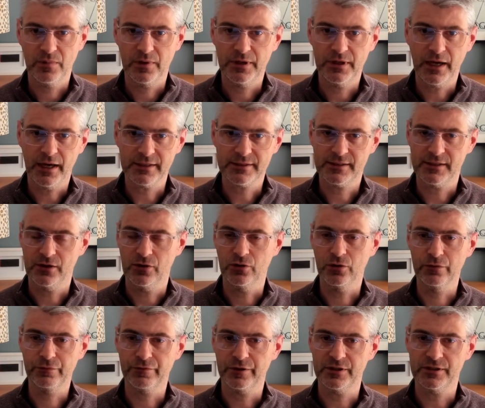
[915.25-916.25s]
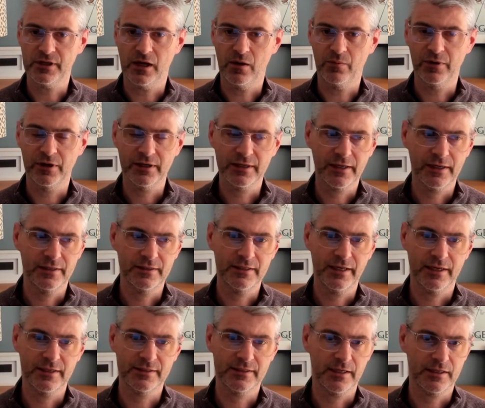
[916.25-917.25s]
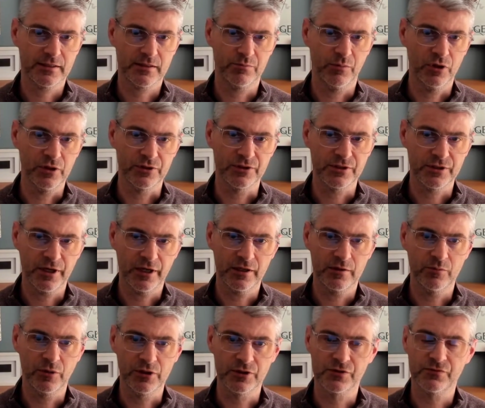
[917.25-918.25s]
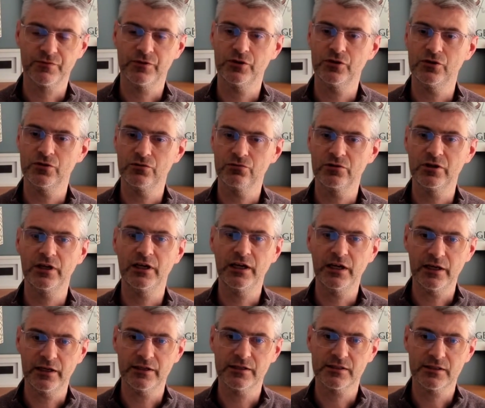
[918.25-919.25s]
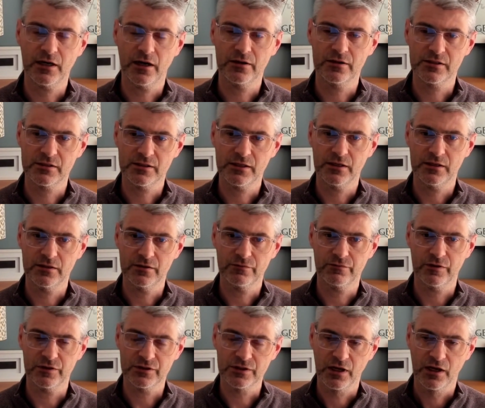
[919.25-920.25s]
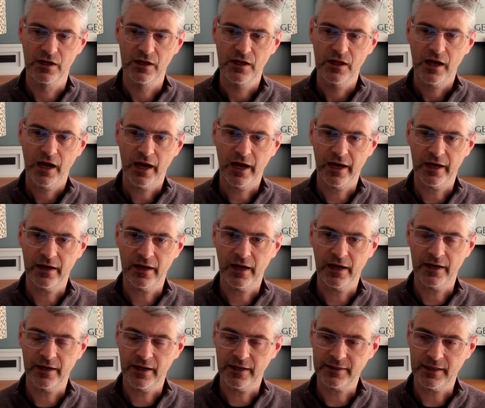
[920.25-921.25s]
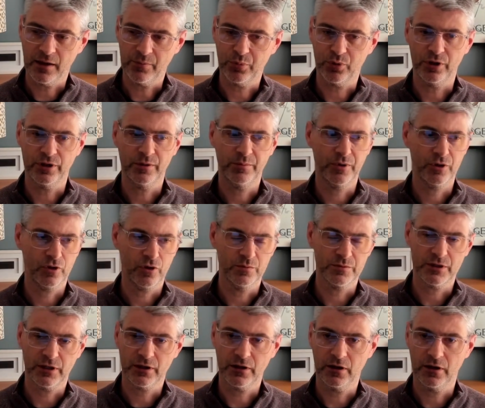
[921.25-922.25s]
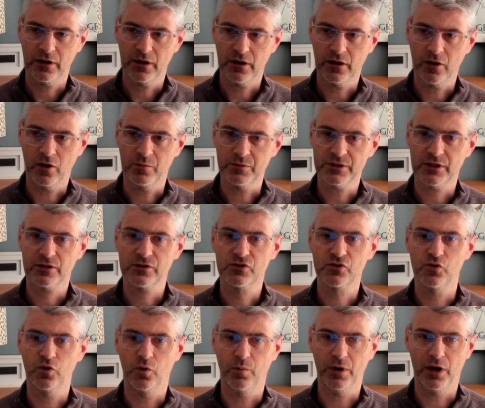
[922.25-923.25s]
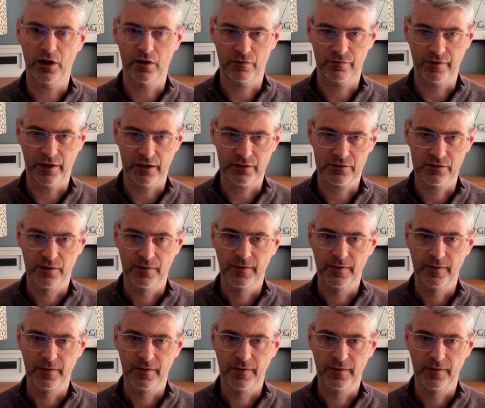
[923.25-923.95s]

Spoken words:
SEO, for example, can take 6 months, 9 months for you really to start to see a difference. And at that point, it becomes almost like a snowball effect.